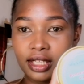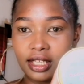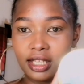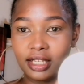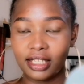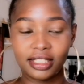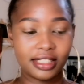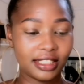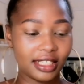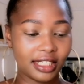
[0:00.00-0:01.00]
and
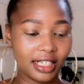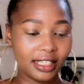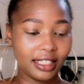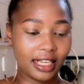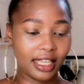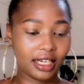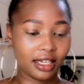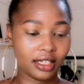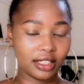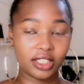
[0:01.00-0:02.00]
it's really like,
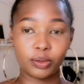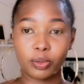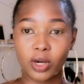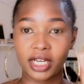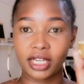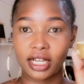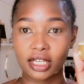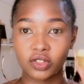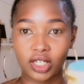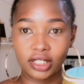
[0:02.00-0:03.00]
it's pouring
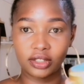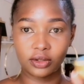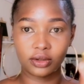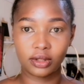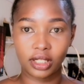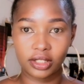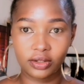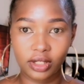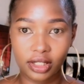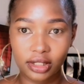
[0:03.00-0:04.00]
actually, so
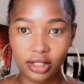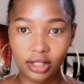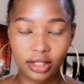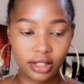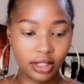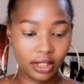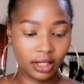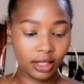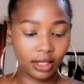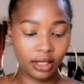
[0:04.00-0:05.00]
you can see.
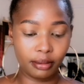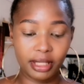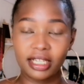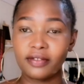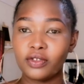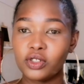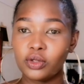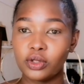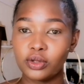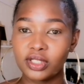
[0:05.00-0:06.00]
But I've
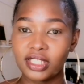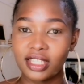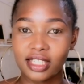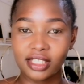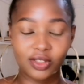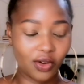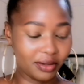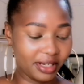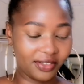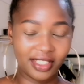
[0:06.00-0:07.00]
also used this
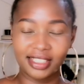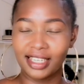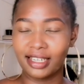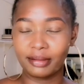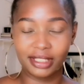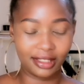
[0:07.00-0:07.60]
on my face, and let